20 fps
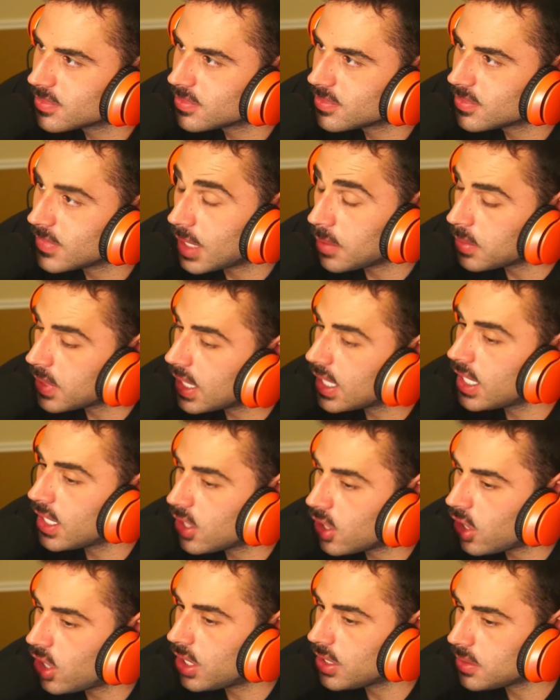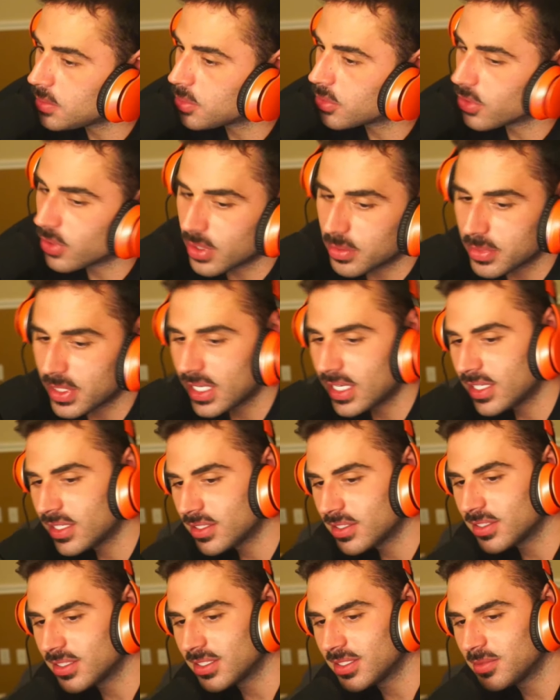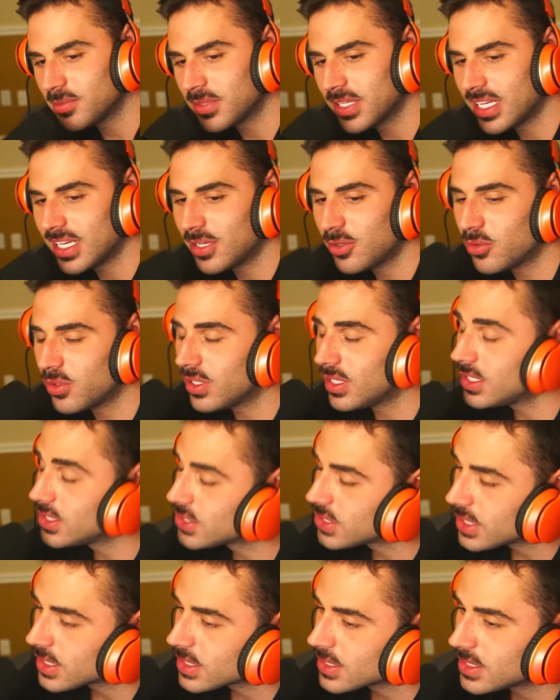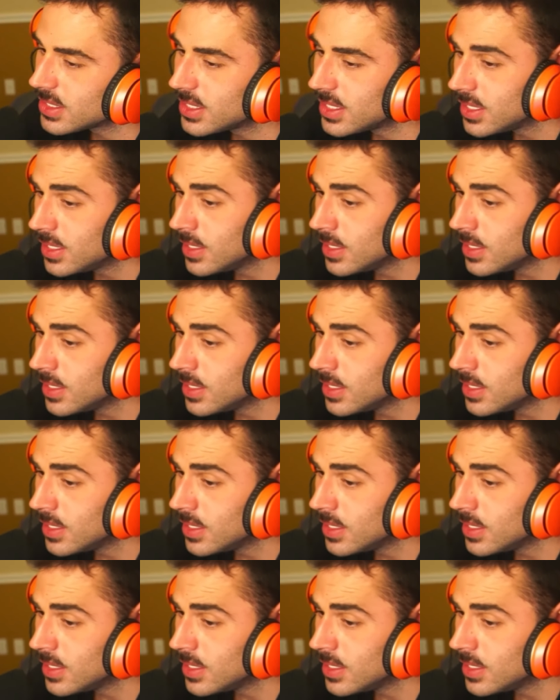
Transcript: I'm getting hot, bro. I'm getting I'm getting really sexy.